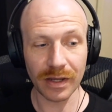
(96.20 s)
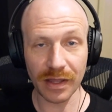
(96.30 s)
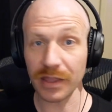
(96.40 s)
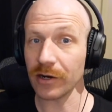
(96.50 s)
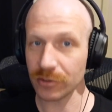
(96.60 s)

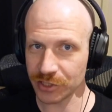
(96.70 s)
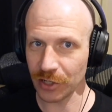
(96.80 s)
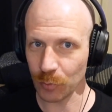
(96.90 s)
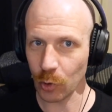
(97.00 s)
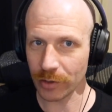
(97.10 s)
then I'll share
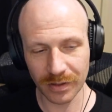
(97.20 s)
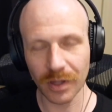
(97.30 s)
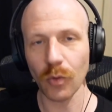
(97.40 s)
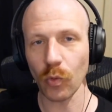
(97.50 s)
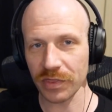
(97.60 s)
more.
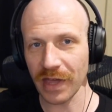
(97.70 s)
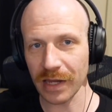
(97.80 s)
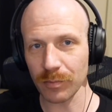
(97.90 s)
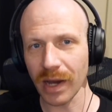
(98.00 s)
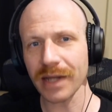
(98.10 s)
With that
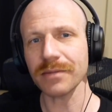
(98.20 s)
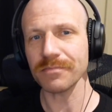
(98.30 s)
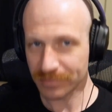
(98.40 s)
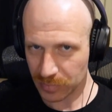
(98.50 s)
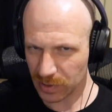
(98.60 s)
in mind,
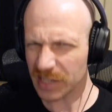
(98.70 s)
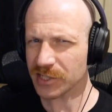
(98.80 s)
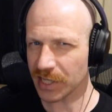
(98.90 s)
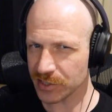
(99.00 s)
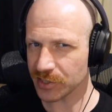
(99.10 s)
let's
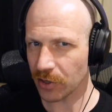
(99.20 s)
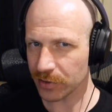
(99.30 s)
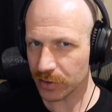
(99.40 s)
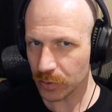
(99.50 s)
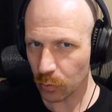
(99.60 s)
get
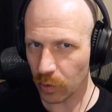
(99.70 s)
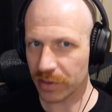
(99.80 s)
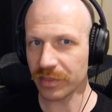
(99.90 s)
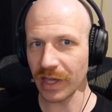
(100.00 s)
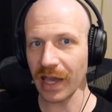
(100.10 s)
started
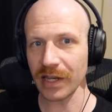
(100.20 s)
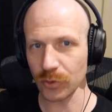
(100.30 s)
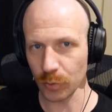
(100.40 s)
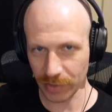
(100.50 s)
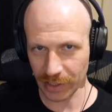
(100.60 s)
with the
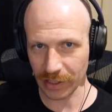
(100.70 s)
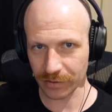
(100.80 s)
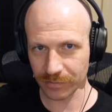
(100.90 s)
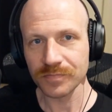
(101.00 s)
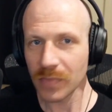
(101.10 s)
annual meeting.
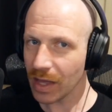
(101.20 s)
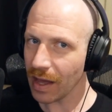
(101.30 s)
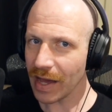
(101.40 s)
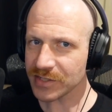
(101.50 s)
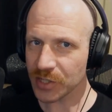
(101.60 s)

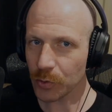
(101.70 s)
As